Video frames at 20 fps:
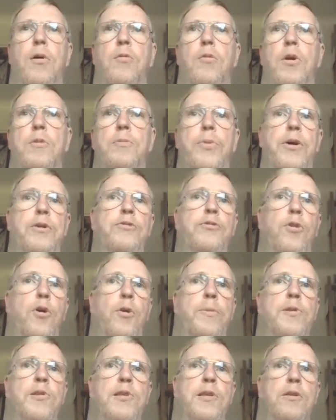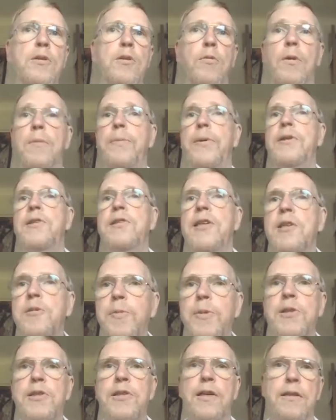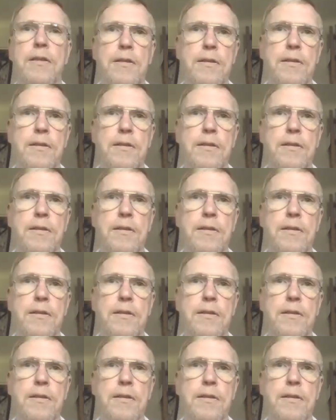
or 1.4% or 1.6%.